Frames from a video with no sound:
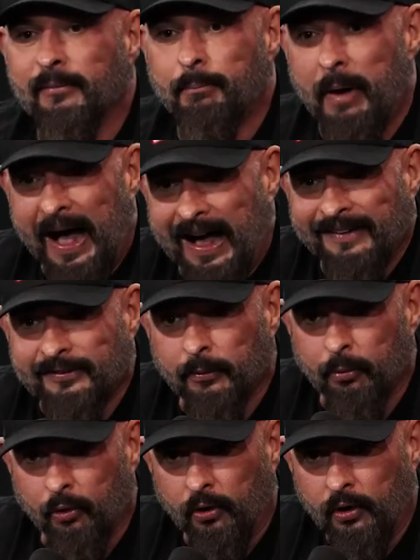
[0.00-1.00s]

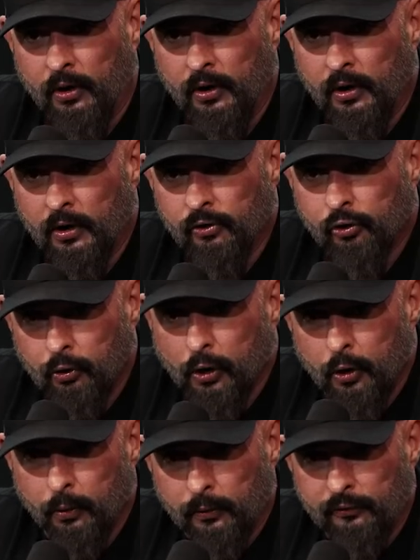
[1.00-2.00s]
impossible to
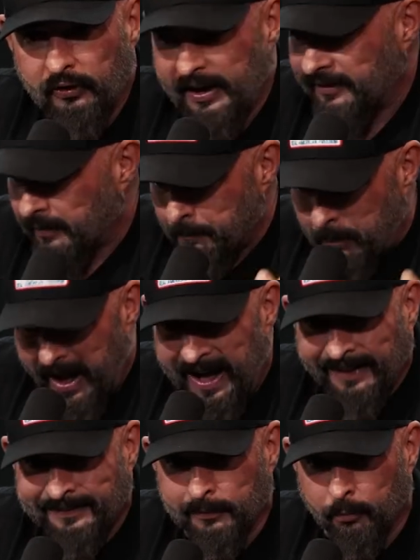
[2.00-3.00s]
lose. It is
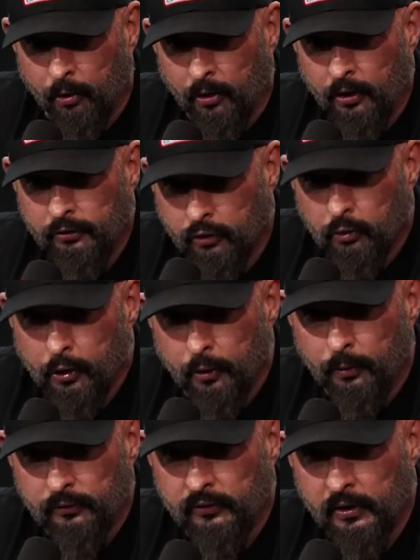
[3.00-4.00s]
impossible to
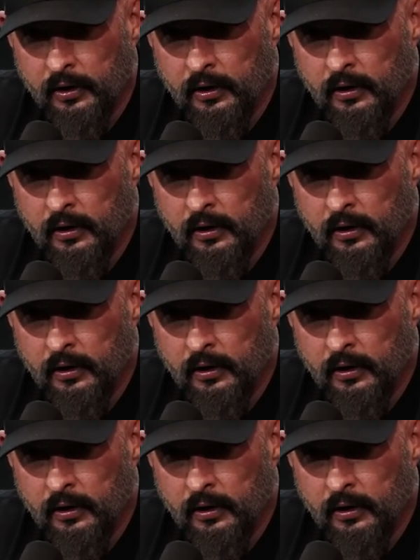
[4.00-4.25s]
lose.